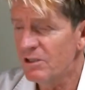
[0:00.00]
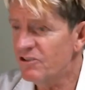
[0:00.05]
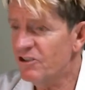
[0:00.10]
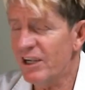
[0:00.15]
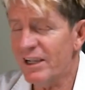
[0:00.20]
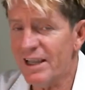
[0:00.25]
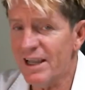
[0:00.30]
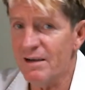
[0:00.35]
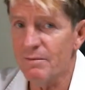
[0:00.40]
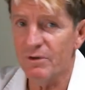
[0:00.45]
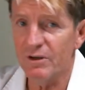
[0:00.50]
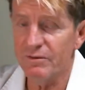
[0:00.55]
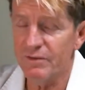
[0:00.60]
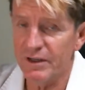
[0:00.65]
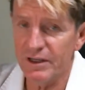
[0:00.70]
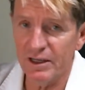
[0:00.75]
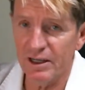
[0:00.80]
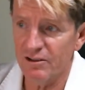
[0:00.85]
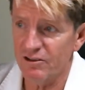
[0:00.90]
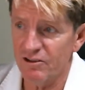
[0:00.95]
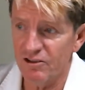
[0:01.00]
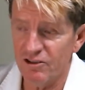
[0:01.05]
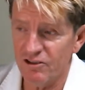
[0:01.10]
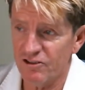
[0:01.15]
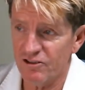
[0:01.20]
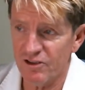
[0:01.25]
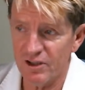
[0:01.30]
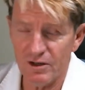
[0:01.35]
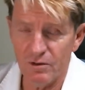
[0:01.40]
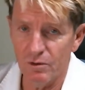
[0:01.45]
Check out my videos and
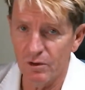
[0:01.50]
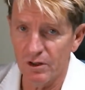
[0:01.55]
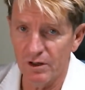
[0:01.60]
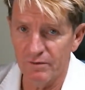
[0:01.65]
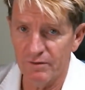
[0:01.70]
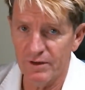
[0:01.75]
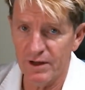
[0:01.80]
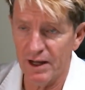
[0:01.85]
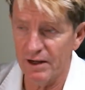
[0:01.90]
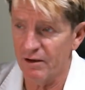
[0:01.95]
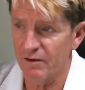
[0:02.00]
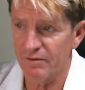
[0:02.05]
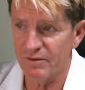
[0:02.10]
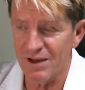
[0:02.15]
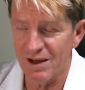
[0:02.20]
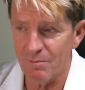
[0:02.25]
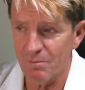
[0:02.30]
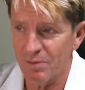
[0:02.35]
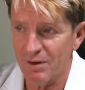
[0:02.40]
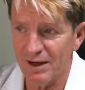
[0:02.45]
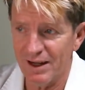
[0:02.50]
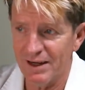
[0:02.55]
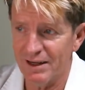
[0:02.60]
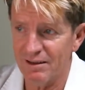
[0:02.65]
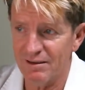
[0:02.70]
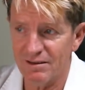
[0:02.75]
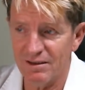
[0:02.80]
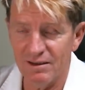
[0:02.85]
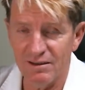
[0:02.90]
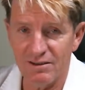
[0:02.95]
just see what I've done. I've done
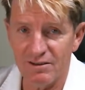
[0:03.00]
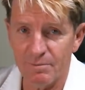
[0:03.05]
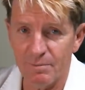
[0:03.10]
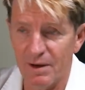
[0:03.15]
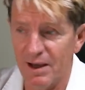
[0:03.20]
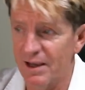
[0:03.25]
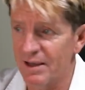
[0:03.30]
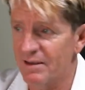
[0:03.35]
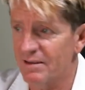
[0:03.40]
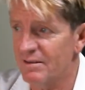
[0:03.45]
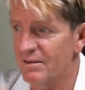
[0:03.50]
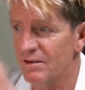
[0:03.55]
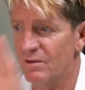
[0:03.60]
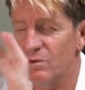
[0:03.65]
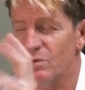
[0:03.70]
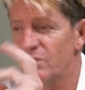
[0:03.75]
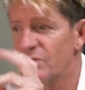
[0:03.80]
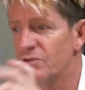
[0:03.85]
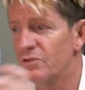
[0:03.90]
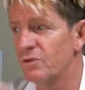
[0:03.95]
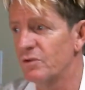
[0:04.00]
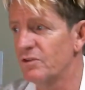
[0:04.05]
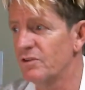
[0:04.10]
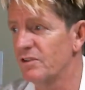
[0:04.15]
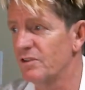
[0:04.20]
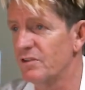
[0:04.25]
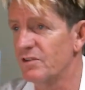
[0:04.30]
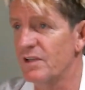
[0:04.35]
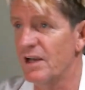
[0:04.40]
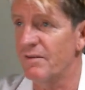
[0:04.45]
planets in space and all
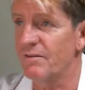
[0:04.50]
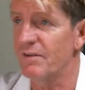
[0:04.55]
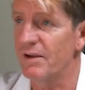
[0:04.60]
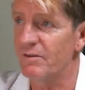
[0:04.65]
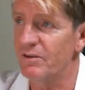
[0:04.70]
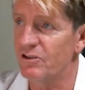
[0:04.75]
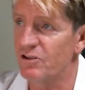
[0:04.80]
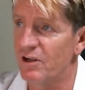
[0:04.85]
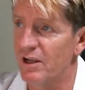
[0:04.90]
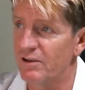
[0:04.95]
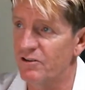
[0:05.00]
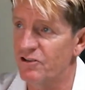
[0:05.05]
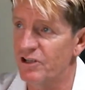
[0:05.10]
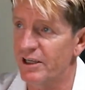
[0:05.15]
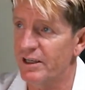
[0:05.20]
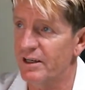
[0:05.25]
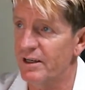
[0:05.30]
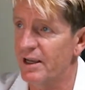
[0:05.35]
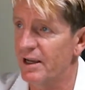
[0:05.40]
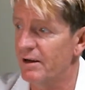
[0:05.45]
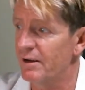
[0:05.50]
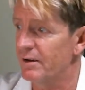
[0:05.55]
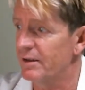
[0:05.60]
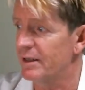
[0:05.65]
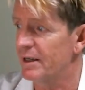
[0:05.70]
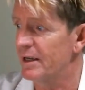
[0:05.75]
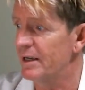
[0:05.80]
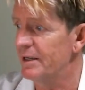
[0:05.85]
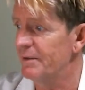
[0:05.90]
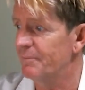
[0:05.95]
sorts of stuff. Check it out,
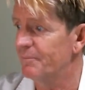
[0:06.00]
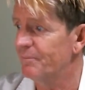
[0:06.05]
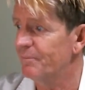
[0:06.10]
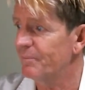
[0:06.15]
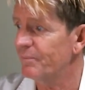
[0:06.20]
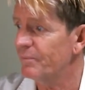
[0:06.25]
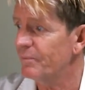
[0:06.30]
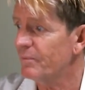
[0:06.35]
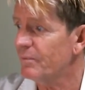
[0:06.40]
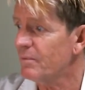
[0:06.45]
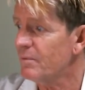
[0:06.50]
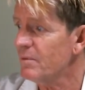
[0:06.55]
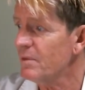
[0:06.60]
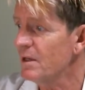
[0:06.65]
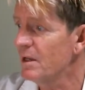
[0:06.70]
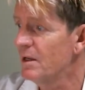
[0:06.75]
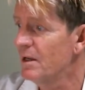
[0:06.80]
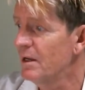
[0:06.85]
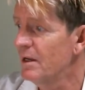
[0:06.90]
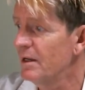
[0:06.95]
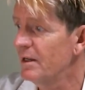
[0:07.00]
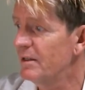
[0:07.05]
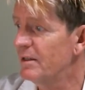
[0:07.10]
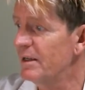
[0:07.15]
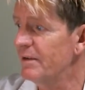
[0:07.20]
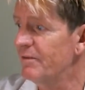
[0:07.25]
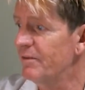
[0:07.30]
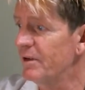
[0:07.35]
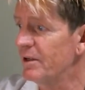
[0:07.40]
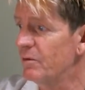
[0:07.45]
okay?
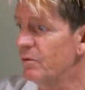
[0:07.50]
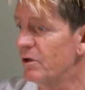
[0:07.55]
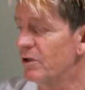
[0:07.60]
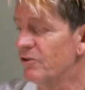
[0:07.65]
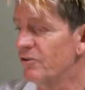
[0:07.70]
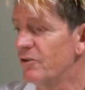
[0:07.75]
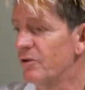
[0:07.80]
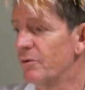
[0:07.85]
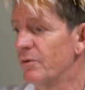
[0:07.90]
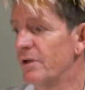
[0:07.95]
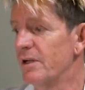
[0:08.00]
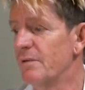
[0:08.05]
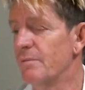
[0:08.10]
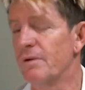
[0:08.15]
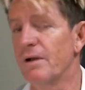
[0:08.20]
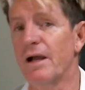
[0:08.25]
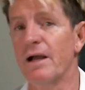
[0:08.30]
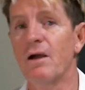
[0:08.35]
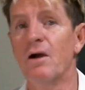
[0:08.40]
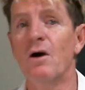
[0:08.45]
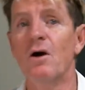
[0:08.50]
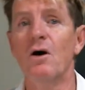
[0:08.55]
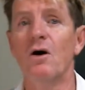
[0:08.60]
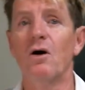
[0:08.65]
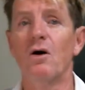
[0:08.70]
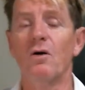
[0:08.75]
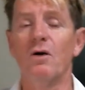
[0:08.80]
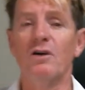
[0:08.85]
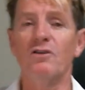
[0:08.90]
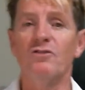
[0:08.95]
Definitely watch the replay.
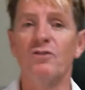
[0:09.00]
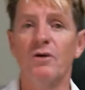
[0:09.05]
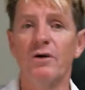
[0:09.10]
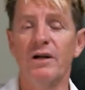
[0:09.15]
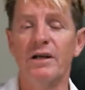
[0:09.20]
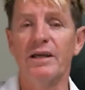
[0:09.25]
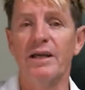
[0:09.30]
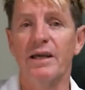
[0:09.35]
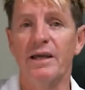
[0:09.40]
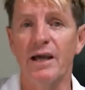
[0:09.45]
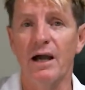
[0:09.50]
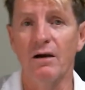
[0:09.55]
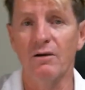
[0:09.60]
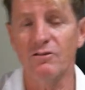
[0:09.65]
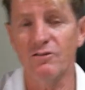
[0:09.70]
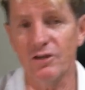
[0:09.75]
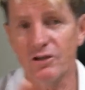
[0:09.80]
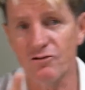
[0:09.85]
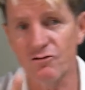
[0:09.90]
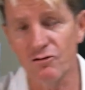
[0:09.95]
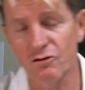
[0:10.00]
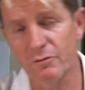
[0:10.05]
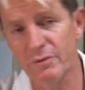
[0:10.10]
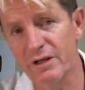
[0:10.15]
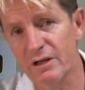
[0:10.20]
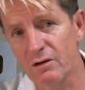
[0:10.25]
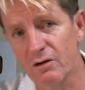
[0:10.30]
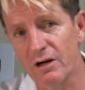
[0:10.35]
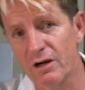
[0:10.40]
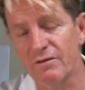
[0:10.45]
All right, so I'm going to get going. So join
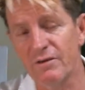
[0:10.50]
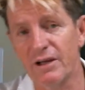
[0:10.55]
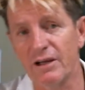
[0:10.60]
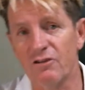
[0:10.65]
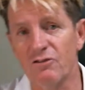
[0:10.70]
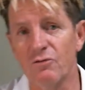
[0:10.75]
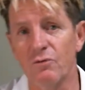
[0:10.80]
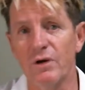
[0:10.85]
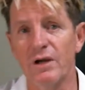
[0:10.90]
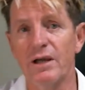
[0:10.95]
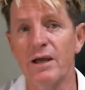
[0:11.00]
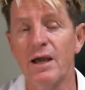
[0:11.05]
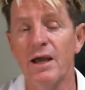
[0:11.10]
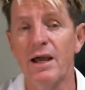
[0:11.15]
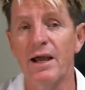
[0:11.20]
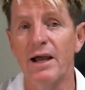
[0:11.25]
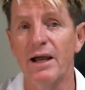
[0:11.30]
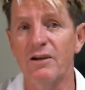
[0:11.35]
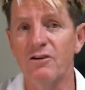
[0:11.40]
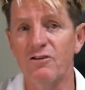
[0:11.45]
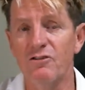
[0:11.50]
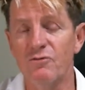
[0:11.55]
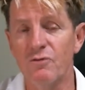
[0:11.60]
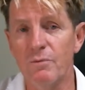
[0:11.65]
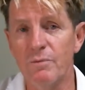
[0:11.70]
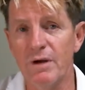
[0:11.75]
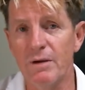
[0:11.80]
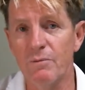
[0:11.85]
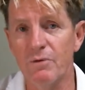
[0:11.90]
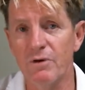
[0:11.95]
me live next week. And just
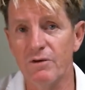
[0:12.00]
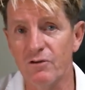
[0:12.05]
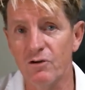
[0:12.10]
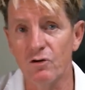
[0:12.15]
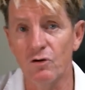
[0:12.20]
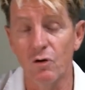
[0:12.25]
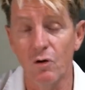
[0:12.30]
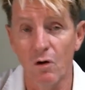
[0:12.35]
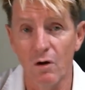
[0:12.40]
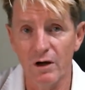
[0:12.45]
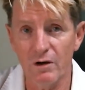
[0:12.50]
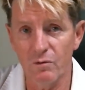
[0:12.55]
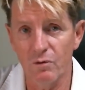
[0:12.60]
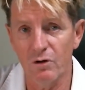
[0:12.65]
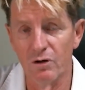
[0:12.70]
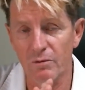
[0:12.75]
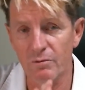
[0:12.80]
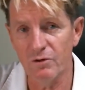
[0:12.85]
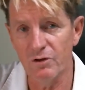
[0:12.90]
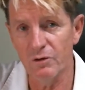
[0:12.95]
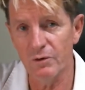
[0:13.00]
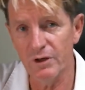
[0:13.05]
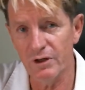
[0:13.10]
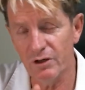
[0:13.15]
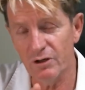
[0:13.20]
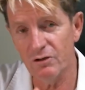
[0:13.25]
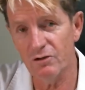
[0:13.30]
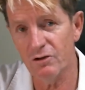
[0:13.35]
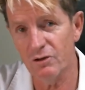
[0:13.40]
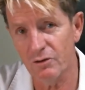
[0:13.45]
remember, if you like what I'm
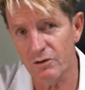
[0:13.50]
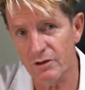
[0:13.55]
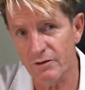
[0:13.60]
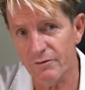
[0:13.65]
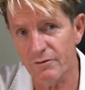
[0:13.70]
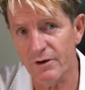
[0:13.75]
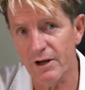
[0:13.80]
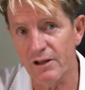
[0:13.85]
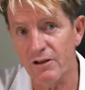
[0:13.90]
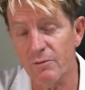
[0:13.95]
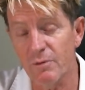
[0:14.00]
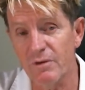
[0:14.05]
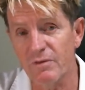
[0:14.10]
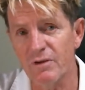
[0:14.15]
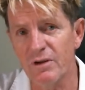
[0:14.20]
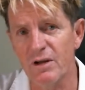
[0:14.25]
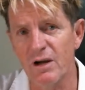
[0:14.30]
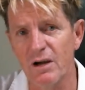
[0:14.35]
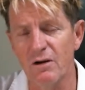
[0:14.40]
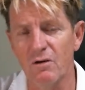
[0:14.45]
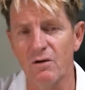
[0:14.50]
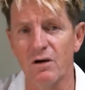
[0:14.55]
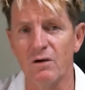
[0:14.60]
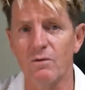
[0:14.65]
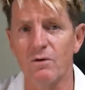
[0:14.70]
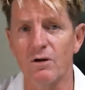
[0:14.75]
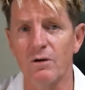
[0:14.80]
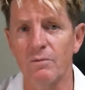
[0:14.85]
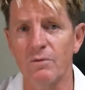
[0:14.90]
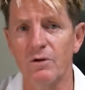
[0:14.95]
doing, you tell your friends. But if you don't
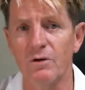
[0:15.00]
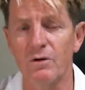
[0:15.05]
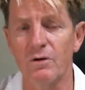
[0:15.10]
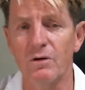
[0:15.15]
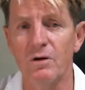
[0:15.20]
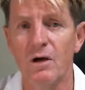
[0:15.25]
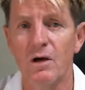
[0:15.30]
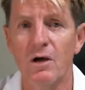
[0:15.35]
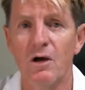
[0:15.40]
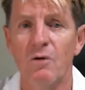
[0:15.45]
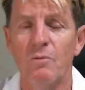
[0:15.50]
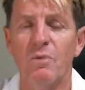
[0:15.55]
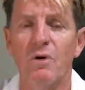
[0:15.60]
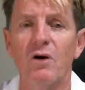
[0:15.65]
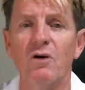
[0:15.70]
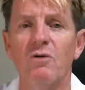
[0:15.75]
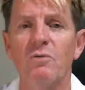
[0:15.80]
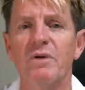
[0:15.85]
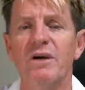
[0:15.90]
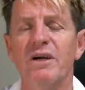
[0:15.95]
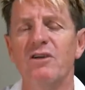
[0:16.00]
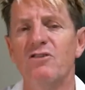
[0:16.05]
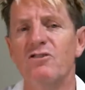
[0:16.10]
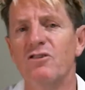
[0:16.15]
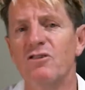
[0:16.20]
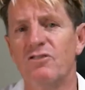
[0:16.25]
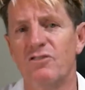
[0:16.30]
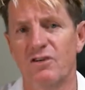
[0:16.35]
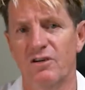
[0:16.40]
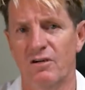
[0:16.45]
like what I'm doing, by all means,
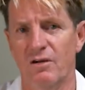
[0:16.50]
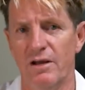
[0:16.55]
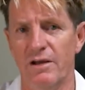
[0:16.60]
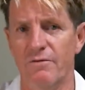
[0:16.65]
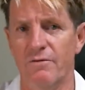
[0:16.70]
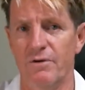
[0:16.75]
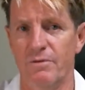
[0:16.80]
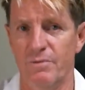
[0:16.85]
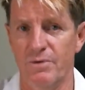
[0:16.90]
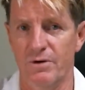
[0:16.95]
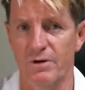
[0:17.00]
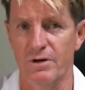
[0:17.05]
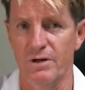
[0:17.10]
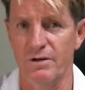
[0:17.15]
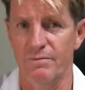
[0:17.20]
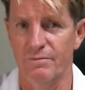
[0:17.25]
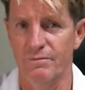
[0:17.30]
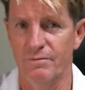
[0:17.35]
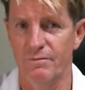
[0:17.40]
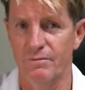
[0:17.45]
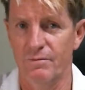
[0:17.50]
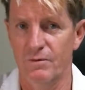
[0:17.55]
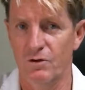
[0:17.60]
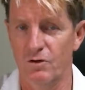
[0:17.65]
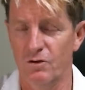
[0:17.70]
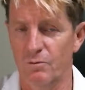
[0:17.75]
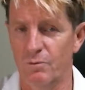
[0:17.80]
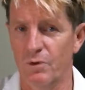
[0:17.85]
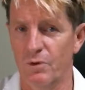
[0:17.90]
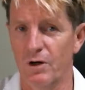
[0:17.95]
you tell everybody.
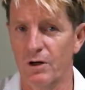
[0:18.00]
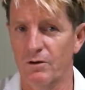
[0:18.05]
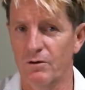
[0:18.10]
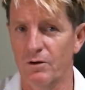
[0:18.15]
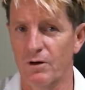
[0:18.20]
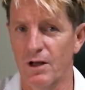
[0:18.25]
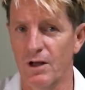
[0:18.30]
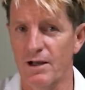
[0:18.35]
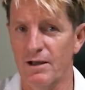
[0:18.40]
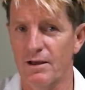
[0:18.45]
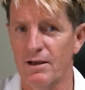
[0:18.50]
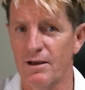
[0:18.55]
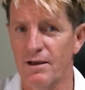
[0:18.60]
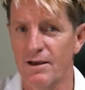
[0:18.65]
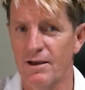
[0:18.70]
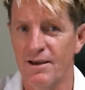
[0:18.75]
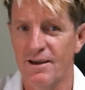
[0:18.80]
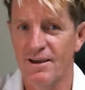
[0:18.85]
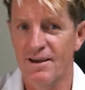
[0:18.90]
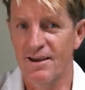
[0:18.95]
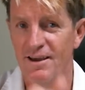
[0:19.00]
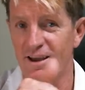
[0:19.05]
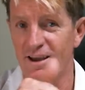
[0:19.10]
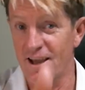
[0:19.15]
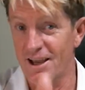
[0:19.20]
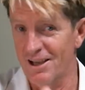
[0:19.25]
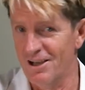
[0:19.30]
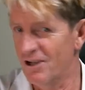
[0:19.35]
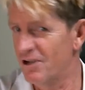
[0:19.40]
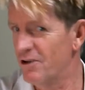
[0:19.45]
Goodbye, good luck,
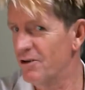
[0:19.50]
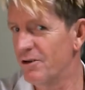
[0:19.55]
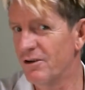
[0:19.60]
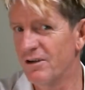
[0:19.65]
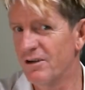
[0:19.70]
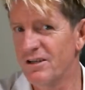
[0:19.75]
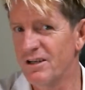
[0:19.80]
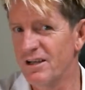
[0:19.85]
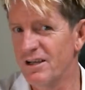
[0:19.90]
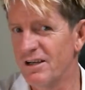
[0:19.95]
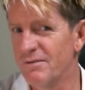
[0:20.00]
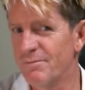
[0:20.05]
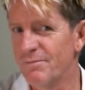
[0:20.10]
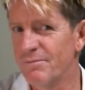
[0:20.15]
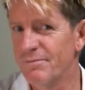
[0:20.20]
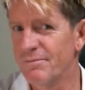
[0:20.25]
and good on you.